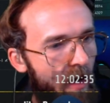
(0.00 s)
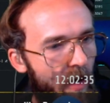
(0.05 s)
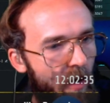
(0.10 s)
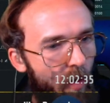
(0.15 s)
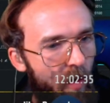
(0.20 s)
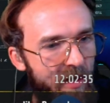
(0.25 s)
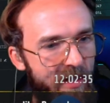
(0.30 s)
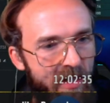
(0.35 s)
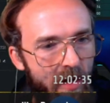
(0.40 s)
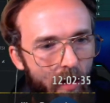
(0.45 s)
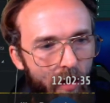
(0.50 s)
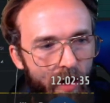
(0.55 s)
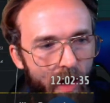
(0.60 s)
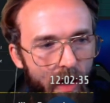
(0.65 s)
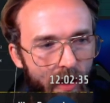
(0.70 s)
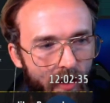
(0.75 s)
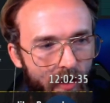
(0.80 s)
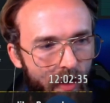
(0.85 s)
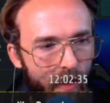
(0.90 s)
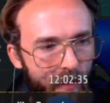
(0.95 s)
What's going
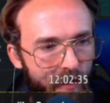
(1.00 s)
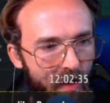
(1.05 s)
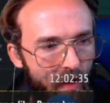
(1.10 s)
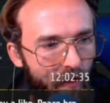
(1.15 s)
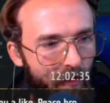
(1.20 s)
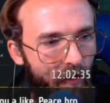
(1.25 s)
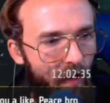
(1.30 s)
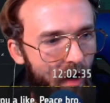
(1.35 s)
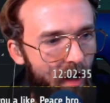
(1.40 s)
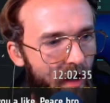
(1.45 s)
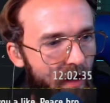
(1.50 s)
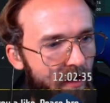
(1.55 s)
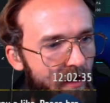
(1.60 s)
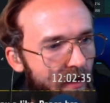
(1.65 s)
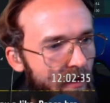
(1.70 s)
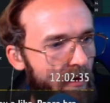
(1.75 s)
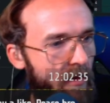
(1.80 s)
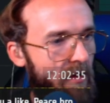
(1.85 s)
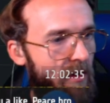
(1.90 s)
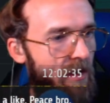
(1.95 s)
on, Crypto Fart?
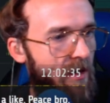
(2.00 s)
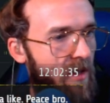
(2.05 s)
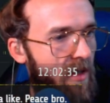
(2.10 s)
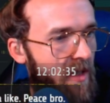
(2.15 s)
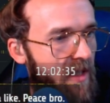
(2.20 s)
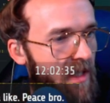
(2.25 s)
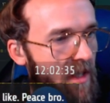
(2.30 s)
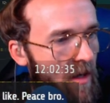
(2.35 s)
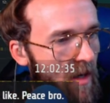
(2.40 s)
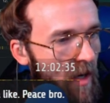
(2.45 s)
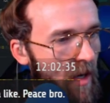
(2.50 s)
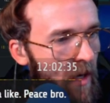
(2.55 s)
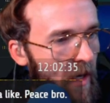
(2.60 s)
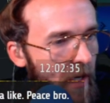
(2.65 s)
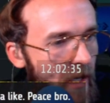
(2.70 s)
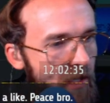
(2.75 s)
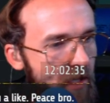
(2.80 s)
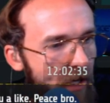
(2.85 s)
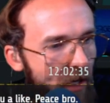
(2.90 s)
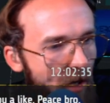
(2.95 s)
Said,
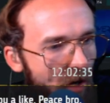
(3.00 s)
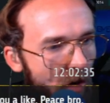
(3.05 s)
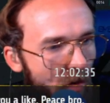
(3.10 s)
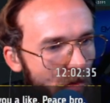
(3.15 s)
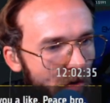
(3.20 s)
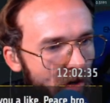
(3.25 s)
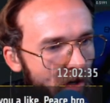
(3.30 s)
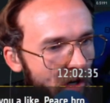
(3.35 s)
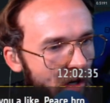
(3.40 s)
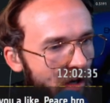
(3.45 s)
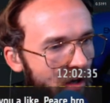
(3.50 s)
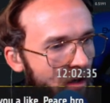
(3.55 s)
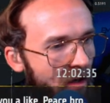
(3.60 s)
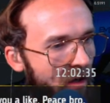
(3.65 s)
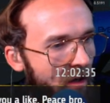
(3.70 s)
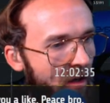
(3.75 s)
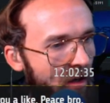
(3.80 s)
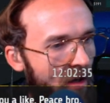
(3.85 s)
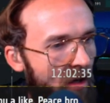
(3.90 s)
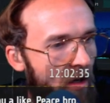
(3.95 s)
hey, Dano, wanted to
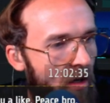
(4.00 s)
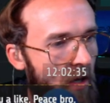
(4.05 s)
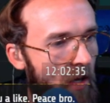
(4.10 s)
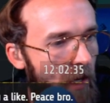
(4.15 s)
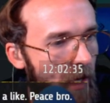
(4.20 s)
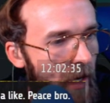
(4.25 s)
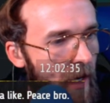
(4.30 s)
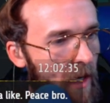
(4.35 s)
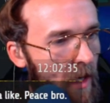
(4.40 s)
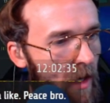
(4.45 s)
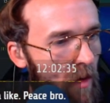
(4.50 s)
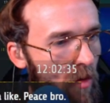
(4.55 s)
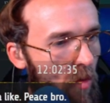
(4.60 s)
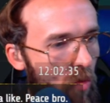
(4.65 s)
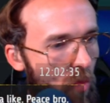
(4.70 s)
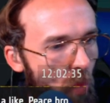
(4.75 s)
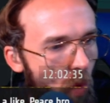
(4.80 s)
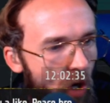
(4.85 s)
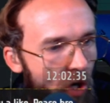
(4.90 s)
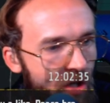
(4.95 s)
head into
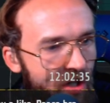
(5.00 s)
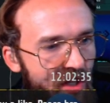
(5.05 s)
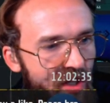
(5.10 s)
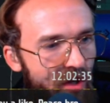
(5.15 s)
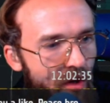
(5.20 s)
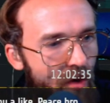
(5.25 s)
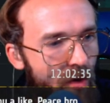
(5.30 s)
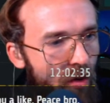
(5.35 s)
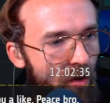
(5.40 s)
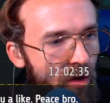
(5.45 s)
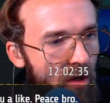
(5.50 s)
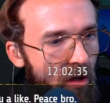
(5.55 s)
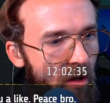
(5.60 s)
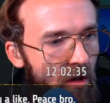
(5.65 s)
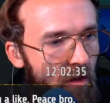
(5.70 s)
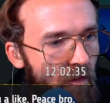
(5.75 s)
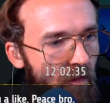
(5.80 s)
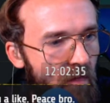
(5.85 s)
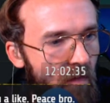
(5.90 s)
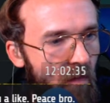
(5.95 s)
work soon,
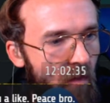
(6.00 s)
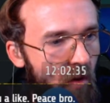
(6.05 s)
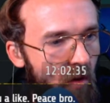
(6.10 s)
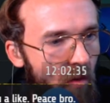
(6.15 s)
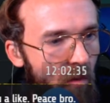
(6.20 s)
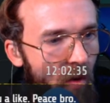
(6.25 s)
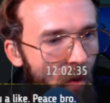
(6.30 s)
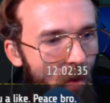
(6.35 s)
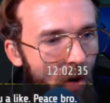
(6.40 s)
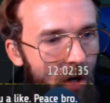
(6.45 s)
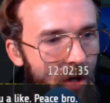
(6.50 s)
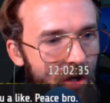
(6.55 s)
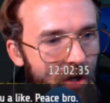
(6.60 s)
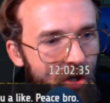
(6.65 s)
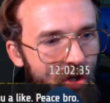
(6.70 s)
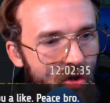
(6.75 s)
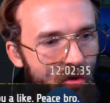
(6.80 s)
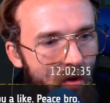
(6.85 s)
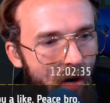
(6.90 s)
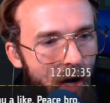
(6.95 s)
but wanted to
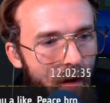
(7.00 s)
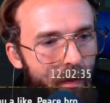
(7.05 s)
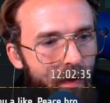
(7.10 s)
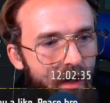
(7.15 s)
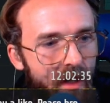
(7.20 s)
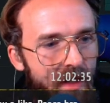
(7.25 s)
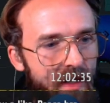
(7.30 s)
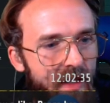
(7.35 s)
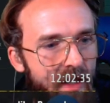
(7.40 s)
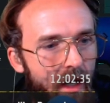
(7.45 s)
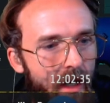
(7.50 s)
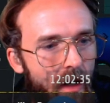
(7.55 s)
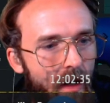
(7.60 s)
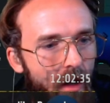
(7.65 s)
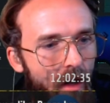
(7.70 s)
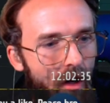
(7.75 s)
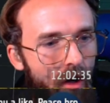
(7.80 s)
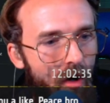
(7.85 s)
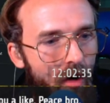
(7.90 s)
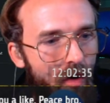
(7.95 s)
drop in and say
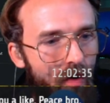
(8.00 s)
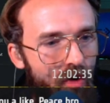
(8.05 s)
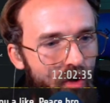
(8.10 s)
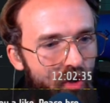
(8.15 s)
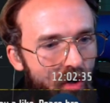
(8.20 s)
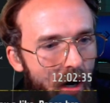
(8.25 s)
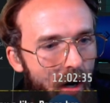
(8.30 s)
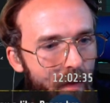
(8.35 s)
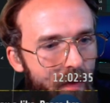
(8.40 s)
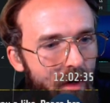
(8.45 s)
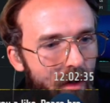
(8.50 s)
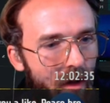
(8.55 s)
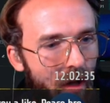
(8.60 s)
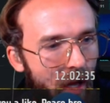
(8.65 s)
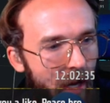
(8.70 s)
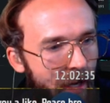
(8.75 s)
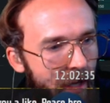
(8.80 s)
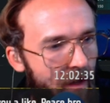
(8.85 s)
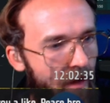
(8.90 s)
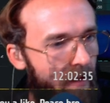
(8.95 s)
hello, drop you a
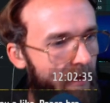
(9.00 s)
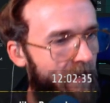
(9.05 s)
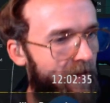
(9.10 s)
like.